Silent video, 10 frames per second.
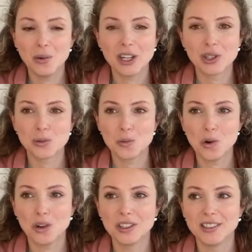which
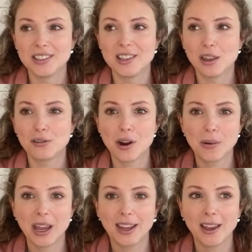was
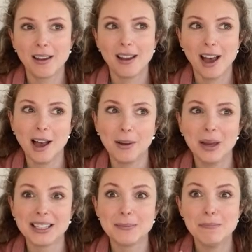throwing
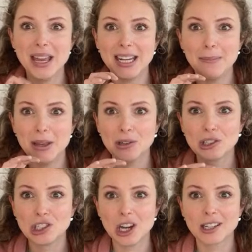as many
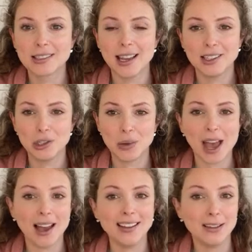milk jugs as you
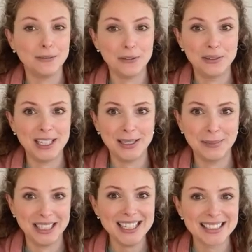can in 15
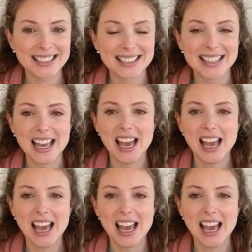minutes.